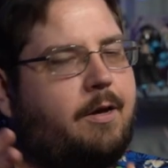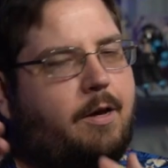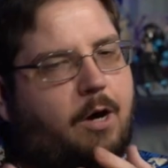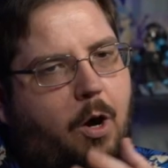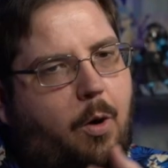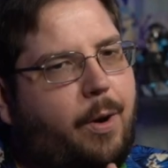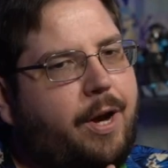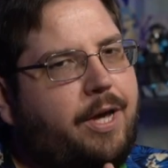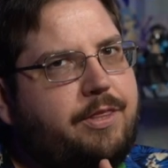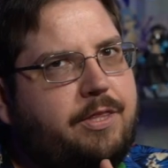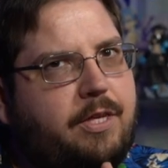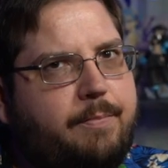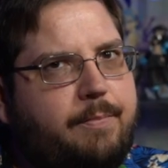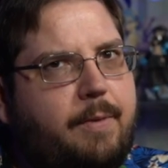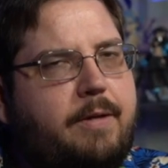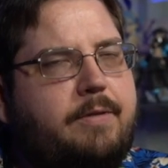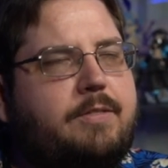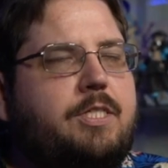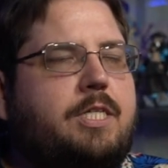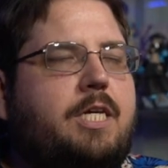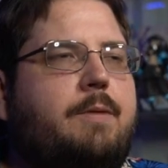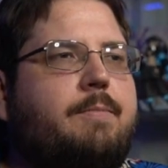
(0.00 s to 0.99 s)
8
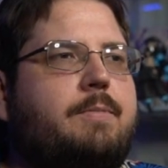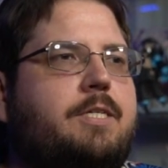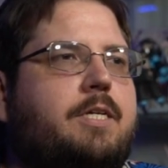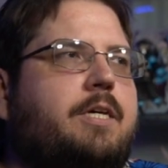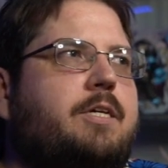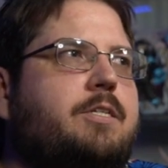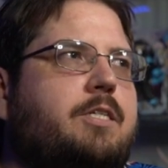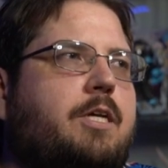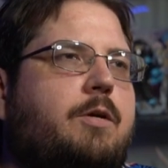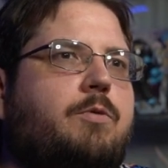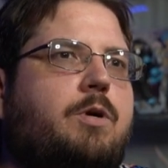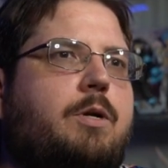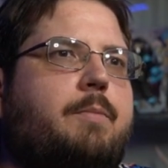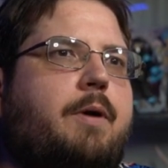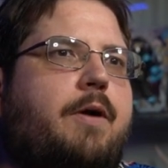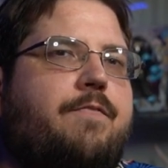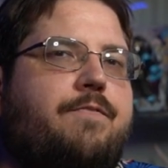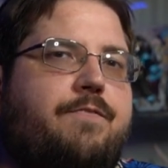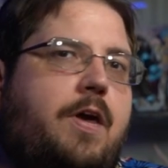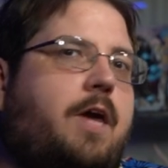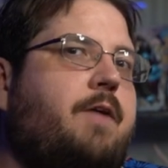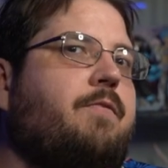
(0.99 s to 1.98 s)
MS Team is easily one of my
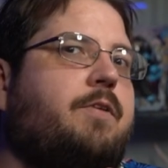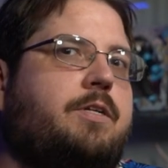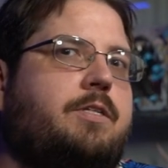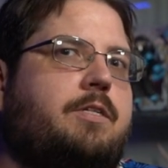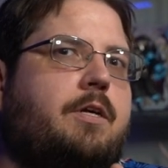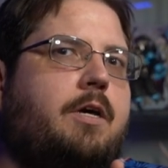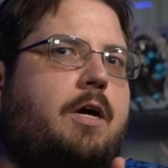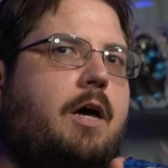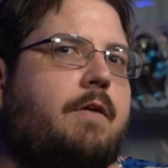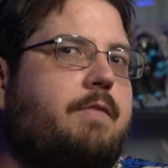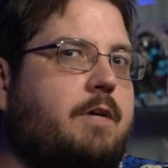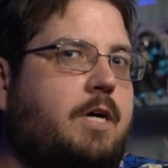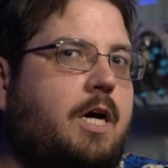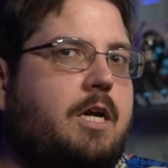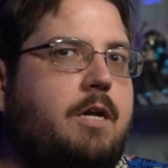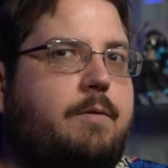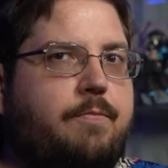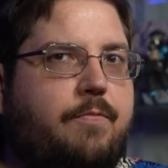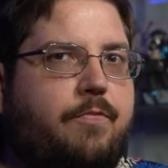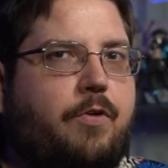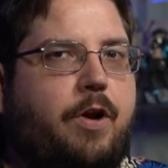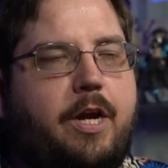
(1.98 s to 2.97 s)
favorite of the
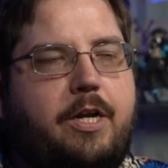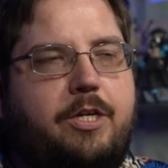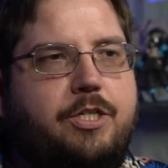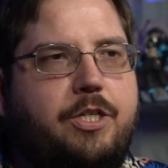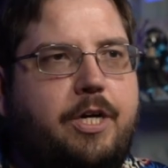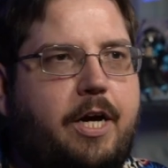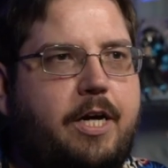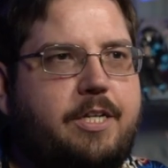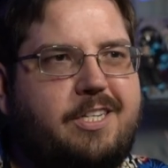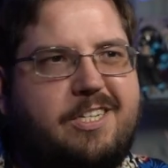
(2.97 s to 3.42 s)
Gundam franchise.